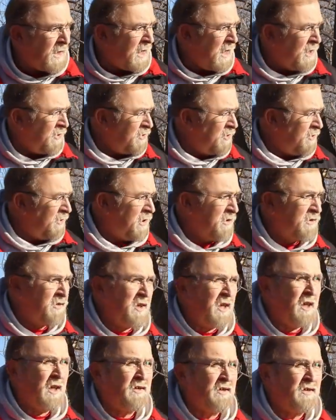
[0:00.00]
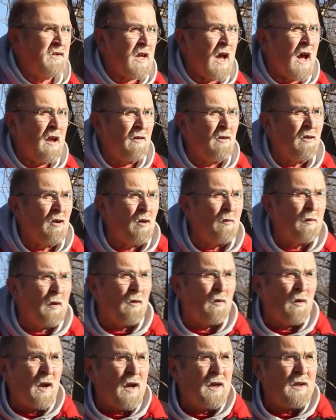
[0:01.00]
As you can see, it's down a little
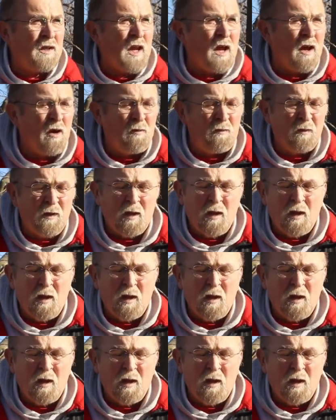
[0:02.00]
bit right now,